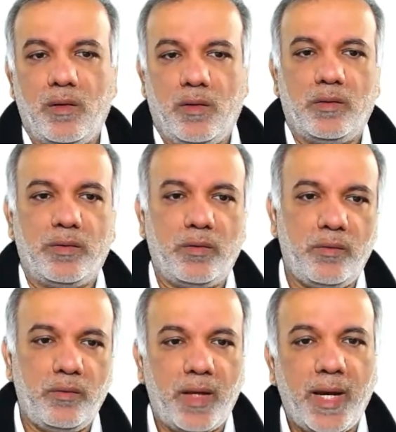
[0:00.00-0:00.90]
So
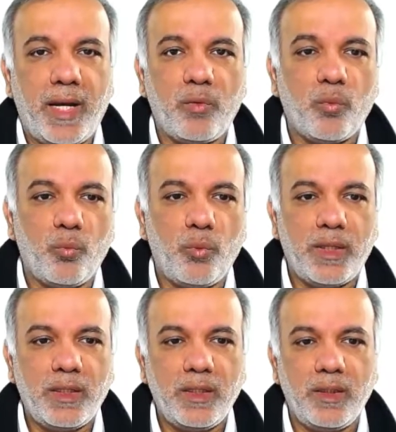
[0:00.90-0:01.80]
you add
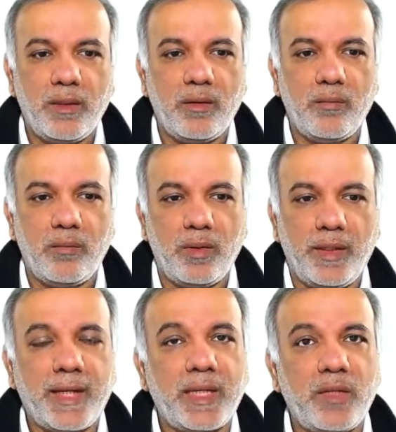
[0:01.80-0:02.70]
one
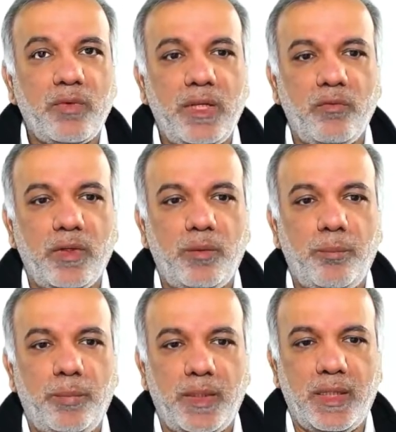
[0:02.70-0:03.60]
negative keyword
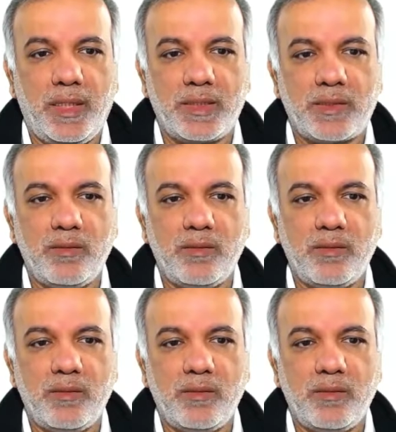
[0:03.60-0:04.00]
per list.